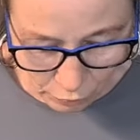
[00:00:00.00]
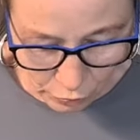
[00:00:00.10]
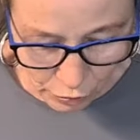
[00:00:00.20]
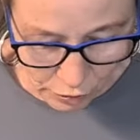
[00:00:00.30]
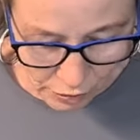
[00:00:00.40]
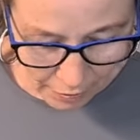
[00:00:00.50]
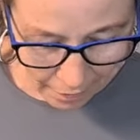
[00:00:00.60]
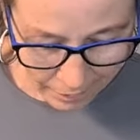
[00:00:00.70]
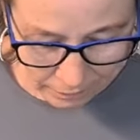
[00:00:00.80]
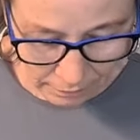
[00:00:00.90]
under
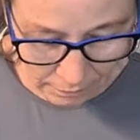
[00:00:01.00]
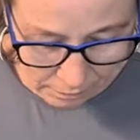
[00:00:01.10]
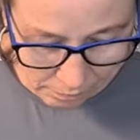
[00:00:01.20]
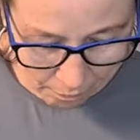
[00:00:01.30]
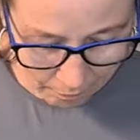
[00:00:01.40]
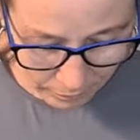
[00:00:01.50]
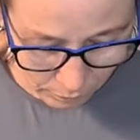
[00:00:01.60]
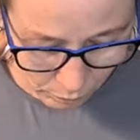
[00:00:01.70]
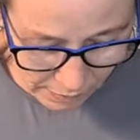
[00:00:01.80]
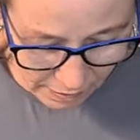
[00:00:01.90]
with